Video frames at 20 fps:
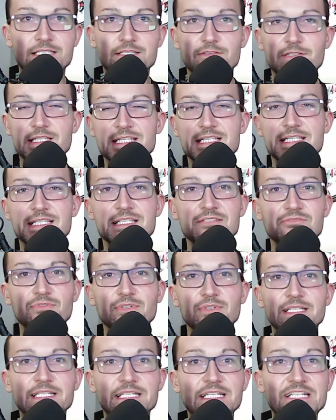So this isn't
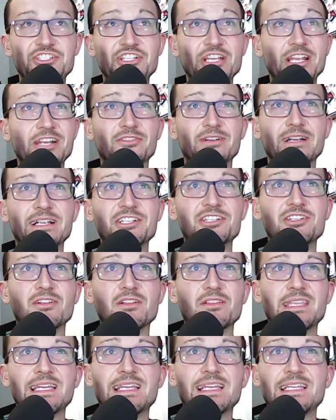really a
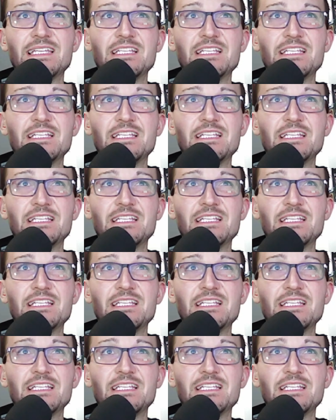generational thing.